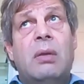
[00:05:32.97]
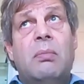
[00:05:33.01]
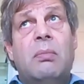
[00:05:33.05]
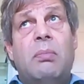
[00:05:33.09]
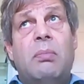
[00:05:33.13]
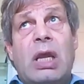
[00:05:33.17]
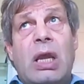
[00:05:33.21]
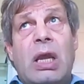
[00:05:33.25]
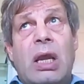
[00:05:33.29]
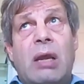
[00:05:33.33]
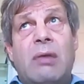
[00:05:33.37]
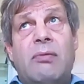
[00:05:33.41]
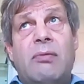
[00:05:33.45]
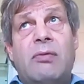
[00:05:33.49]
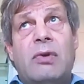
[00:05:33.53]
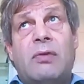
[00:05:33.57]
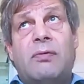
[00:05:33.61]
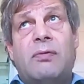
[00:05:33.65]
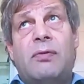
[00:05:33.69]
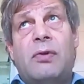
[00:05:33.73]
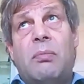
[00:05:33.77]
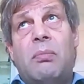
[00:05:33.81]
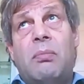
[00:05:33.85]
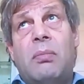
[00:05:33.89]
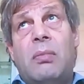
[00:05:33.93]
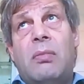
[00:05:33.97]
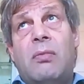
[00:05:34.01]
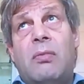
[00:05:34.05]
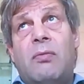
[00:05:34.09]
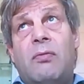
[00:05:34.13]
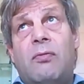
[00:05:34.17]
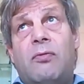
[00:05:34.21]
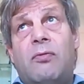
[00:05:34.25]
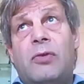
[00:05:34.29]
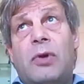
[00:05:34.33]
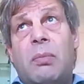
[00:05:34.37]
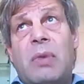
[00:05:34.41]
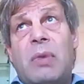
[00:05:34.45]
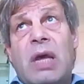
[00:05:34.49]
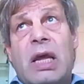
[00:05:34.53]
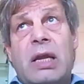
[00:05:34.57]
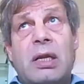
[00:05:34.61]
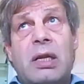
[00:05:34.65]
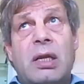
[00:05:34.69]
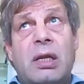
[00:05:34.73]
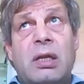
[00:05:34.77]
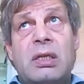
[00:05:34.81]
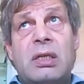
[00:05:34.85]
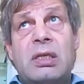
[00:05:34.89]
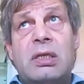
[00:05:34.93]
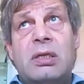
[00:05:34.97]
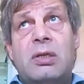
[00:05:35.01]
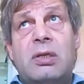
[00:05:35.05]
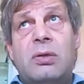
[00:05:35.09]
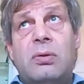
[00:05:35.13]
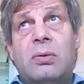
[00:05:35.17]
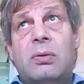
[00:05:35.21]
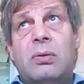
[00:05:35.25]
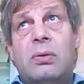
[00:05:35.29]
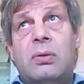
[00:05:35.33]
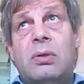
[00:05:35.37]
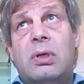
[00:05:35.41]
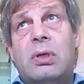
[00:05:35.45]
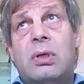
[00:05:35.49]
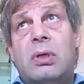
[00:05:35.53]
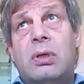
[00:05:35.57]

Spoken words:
behavior from adults to